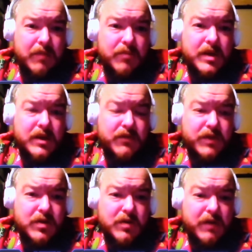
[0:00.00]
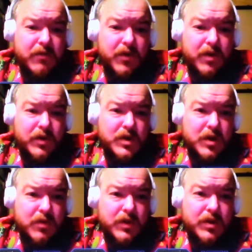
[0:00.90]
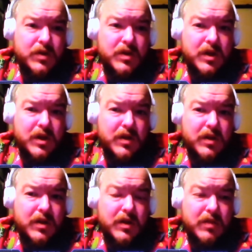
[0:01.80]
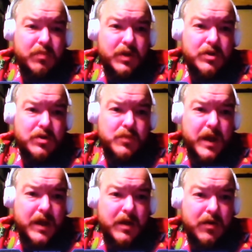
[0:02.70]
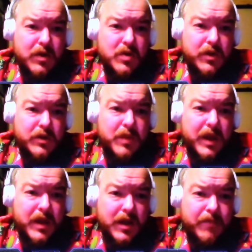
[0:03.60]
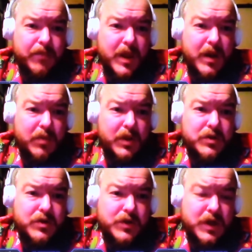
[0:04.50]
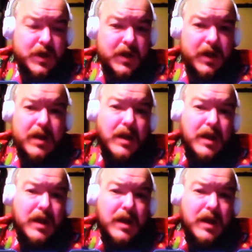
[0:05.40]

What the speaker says: Because if you do have a vault, you don't want the plungers back or the toilets backing up, and a plunger isn't going to cut it.